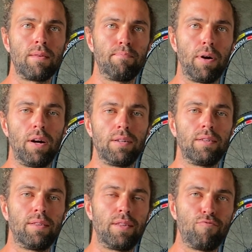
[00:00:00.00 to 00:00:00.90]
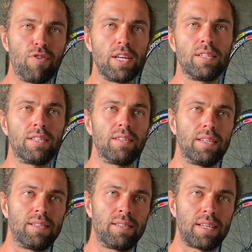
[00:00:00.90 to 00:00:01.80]
but the reach
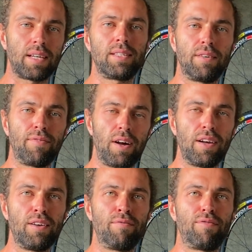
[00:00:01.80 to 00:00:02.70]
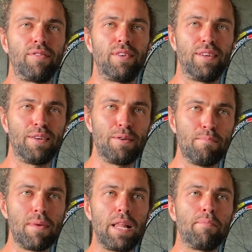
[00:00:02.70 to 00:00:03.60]
is
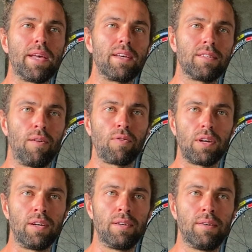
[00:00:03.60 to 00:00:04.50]
65mm longer,